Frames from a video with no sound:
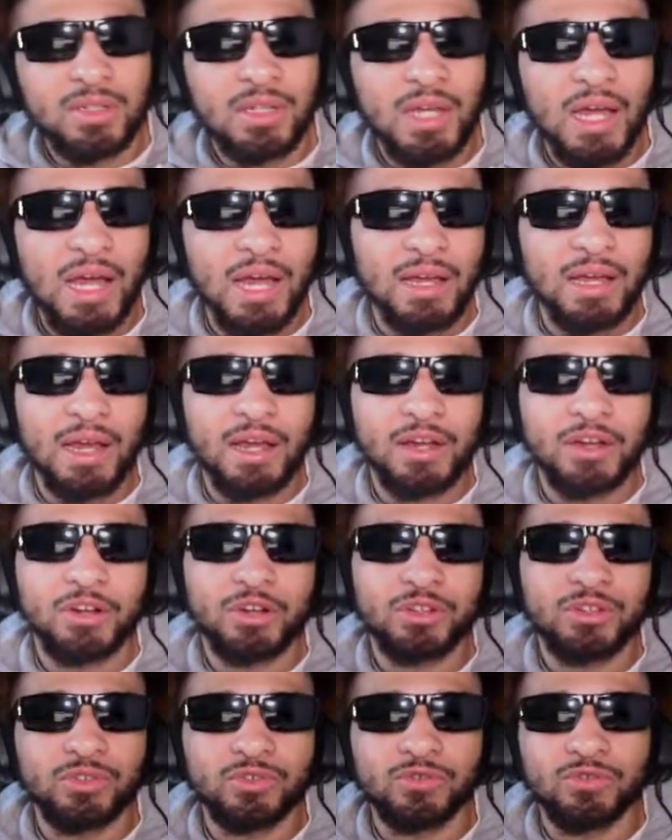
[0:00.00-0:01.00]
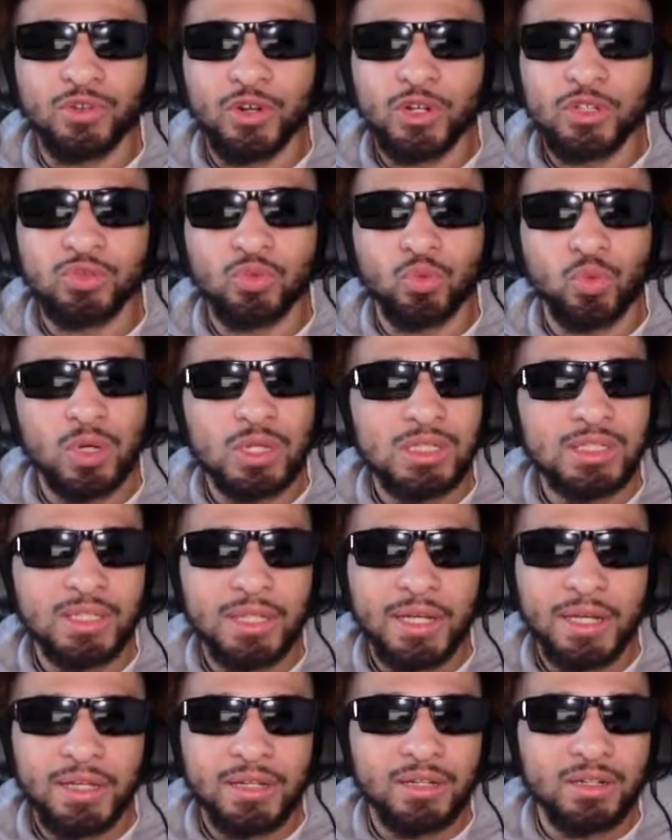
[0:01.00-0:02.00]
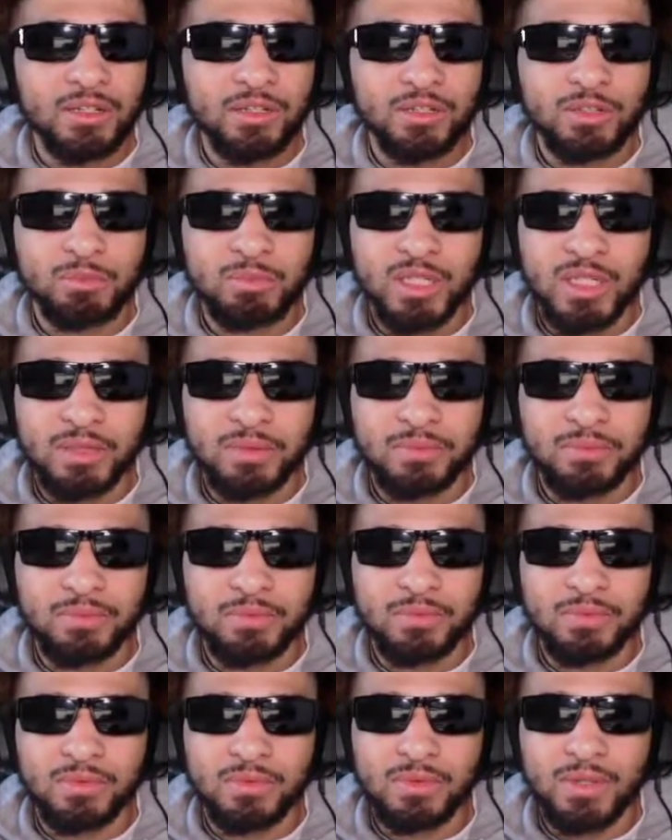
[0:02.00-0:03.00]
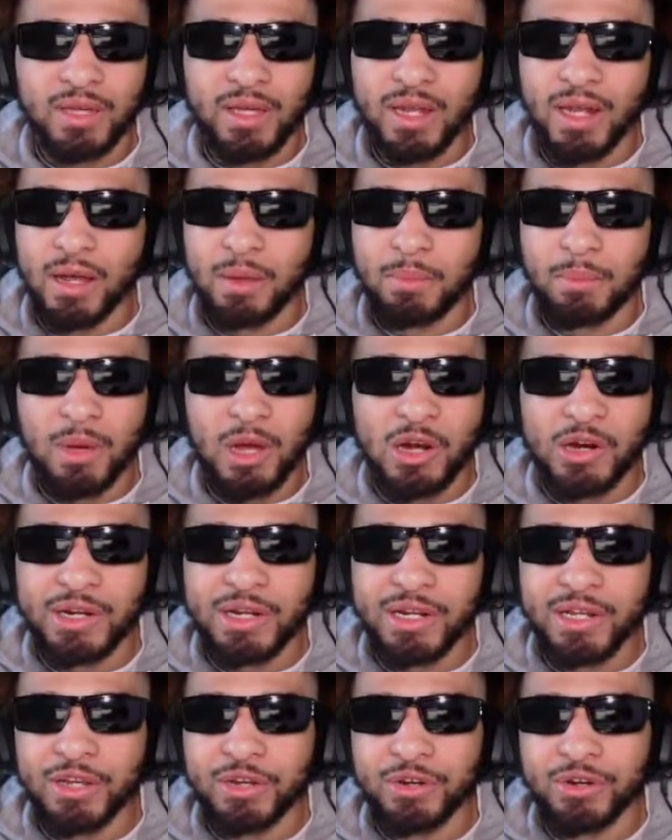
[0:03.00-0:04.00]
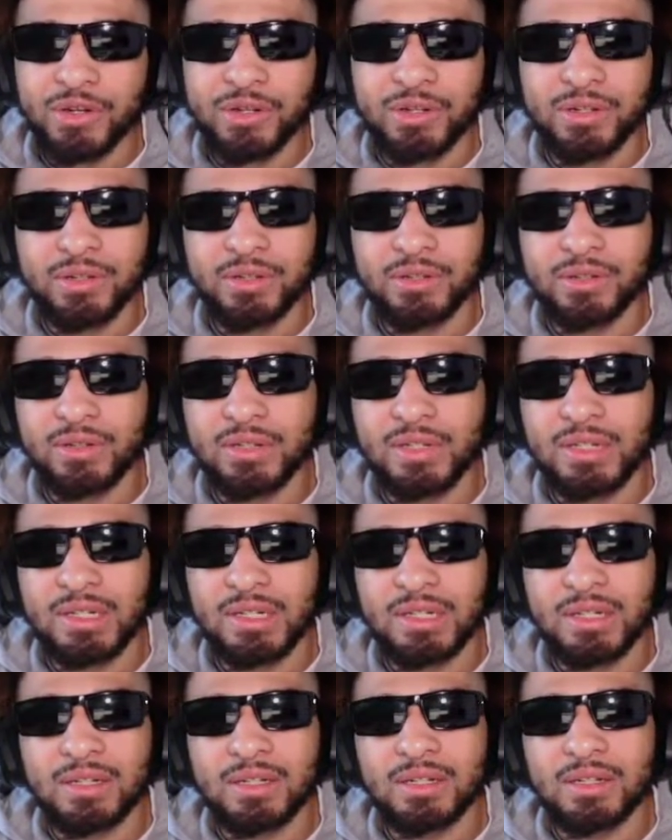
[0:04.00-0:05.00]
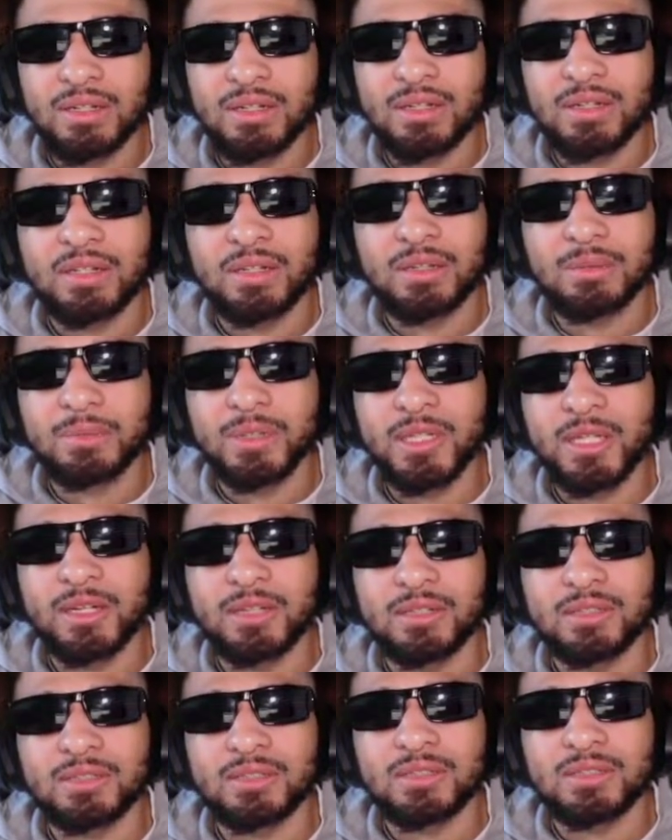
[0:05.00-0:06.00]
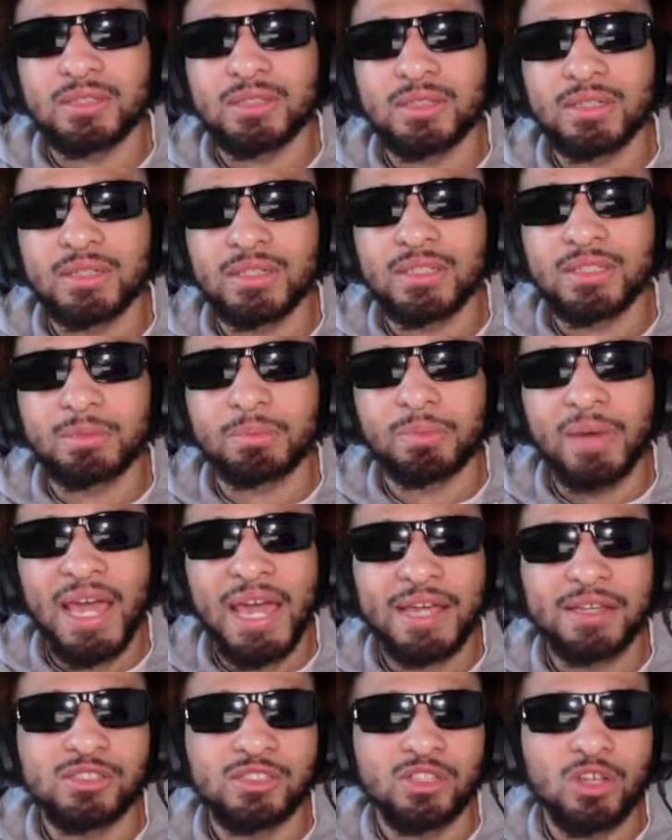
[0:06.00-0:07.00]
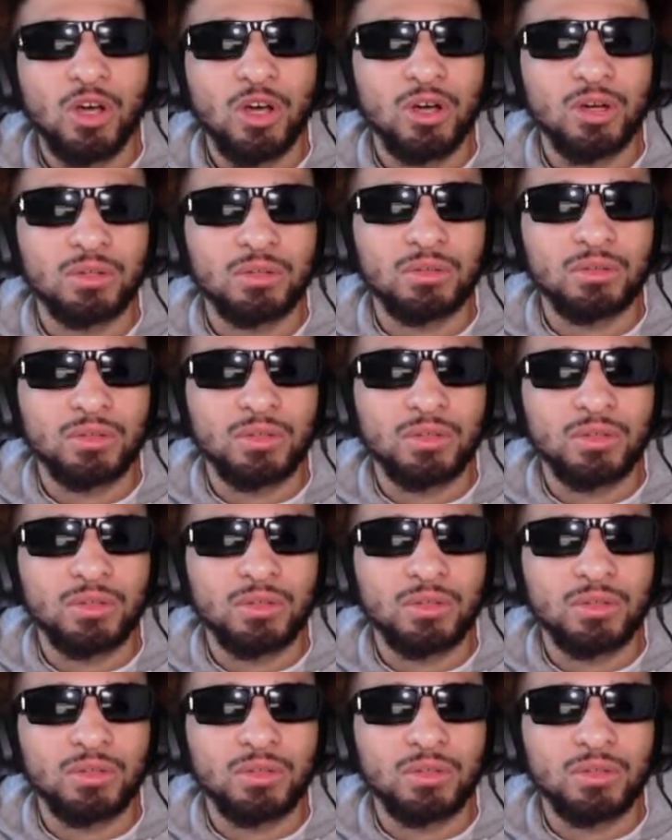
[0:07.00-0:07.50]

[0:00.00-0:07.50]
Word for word: I, I heard the first one second of the beat, and I'm already hearing, let me guess, it's a pain song.